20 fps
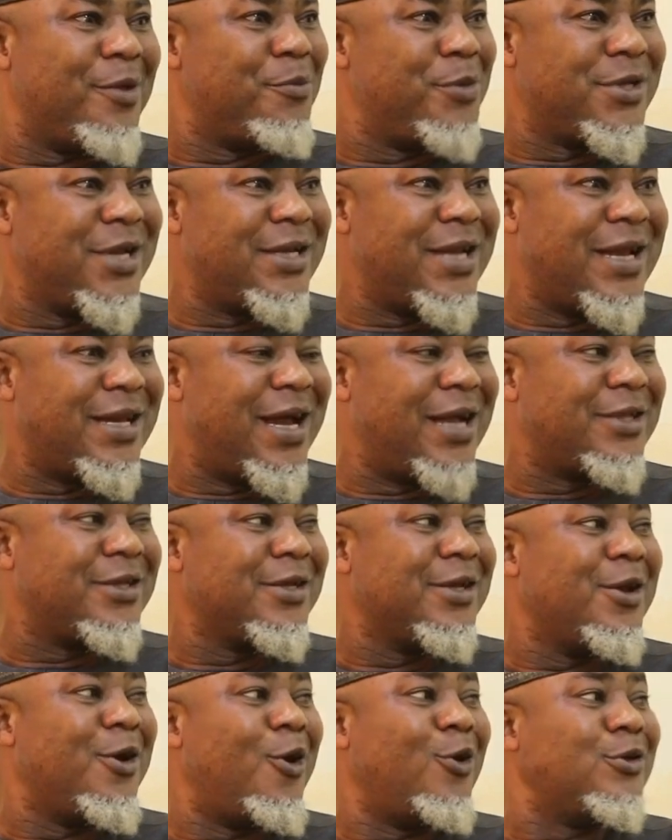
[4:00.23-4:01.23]
business like
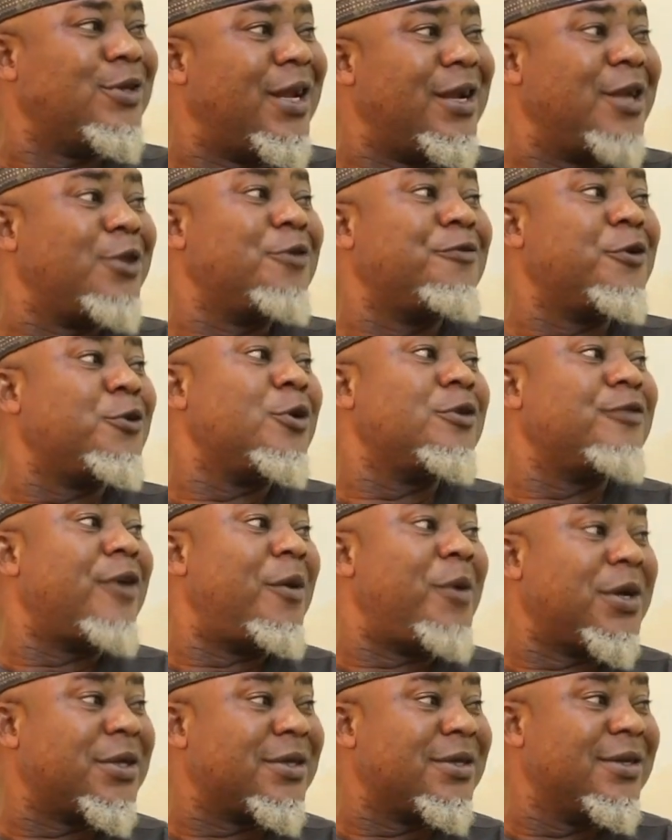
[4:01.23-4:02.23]
that on generator for 24
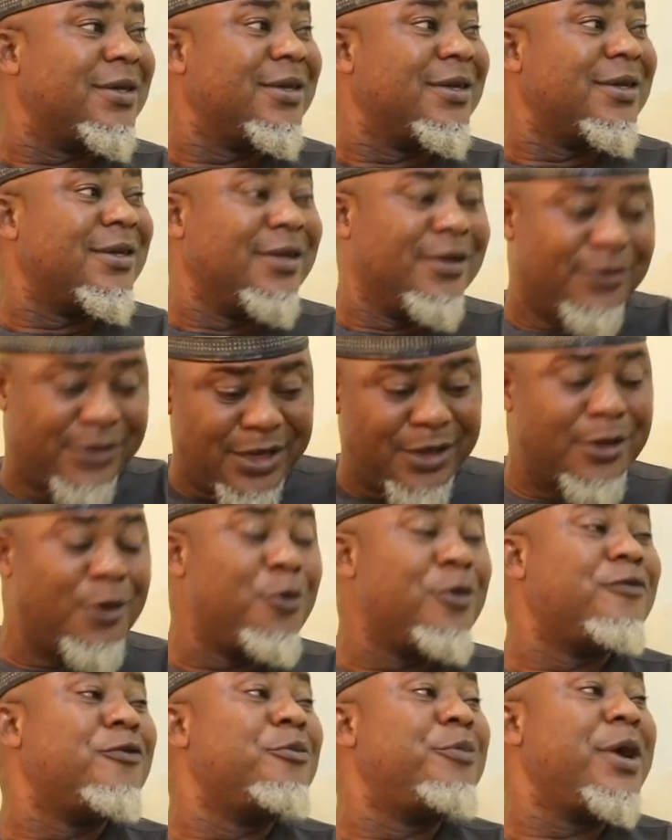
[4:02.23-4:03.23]
hours. The generator
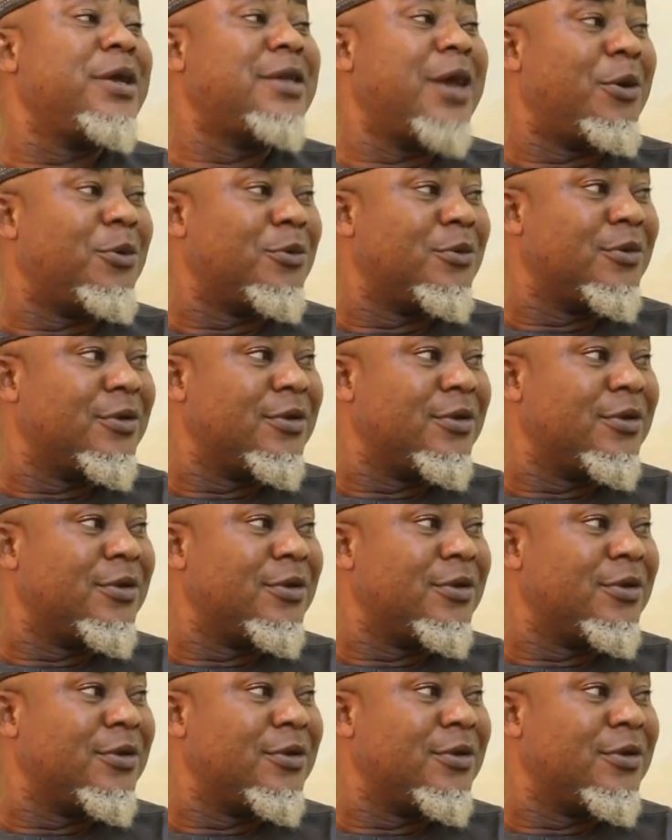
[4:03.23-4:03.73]
will even break down.